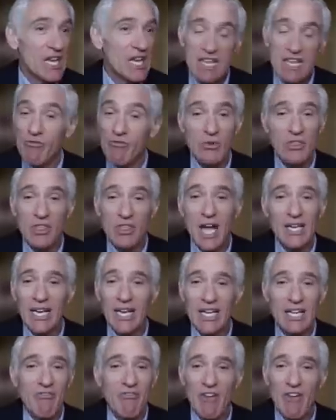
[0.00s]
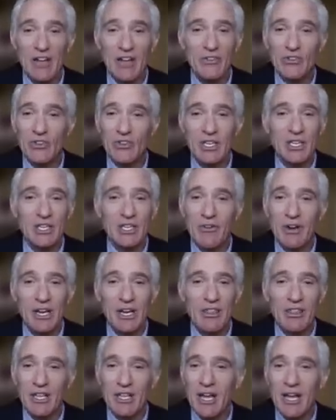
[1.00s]
even without any vaccine or
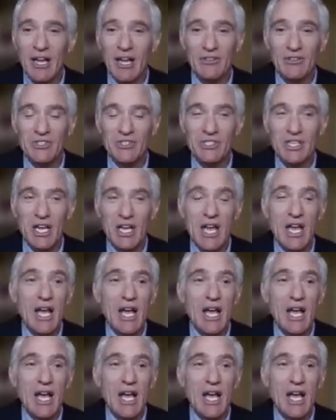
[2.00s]
anything else.